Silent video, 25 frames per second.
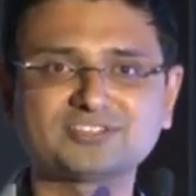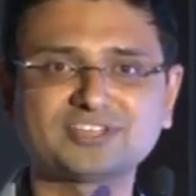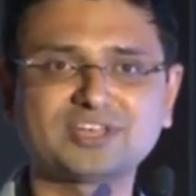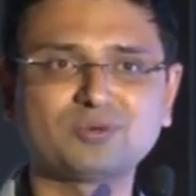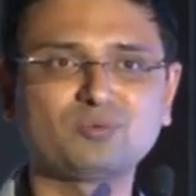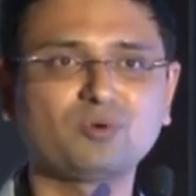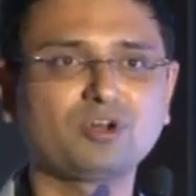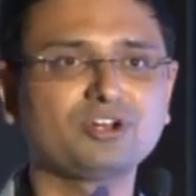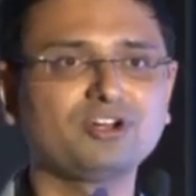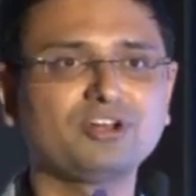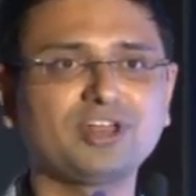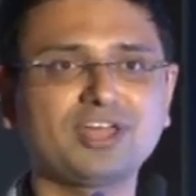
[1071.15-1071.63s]
They
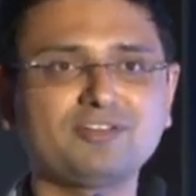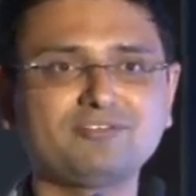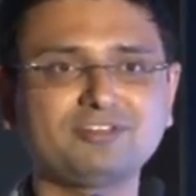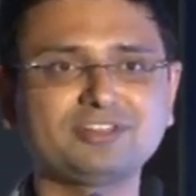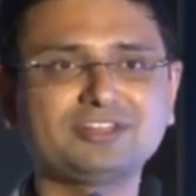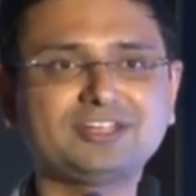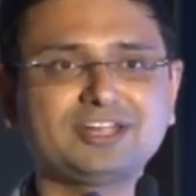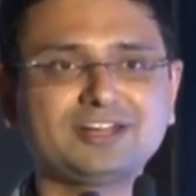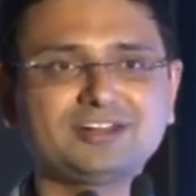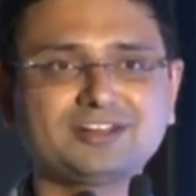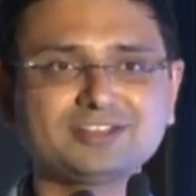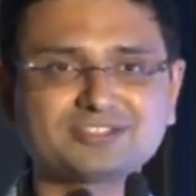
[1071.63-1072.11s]
wanted
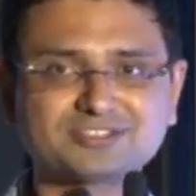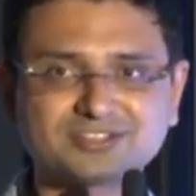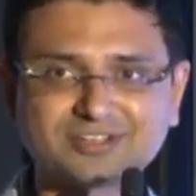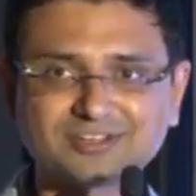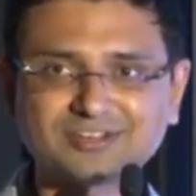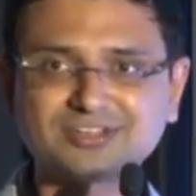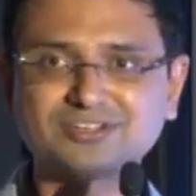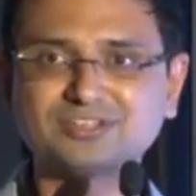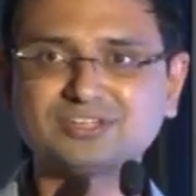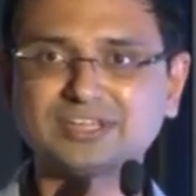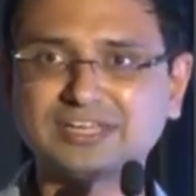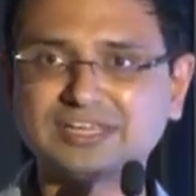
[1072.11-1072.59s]
everything under the
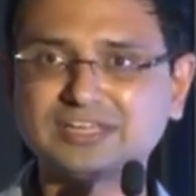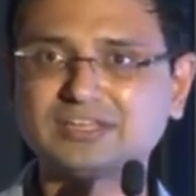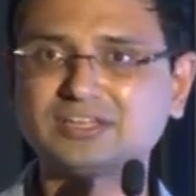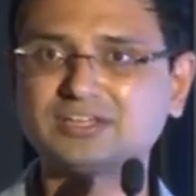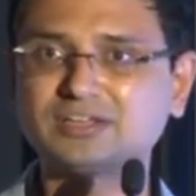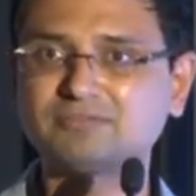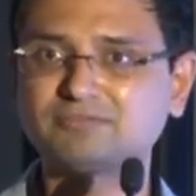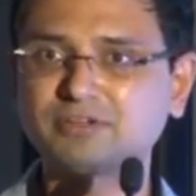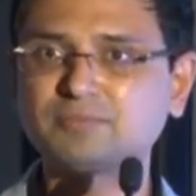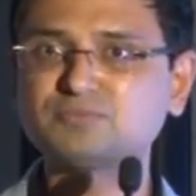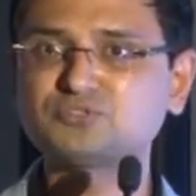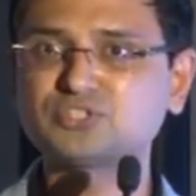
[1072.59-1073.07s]
sun in
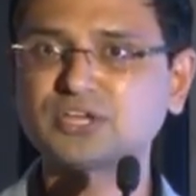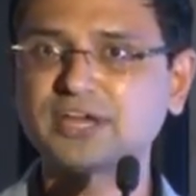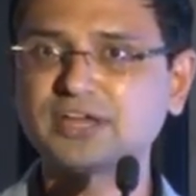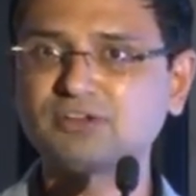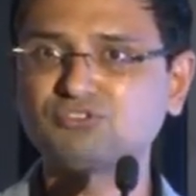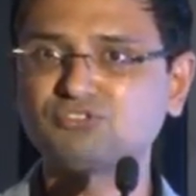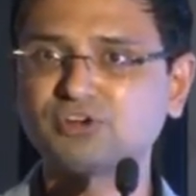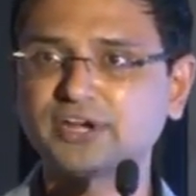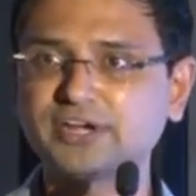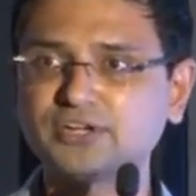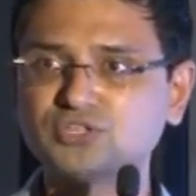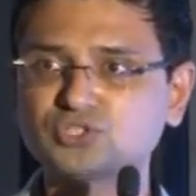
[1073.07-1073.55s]
a
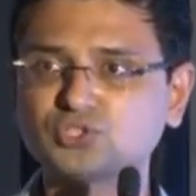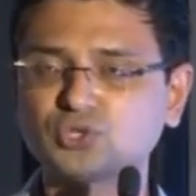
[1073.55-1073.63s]
website, right?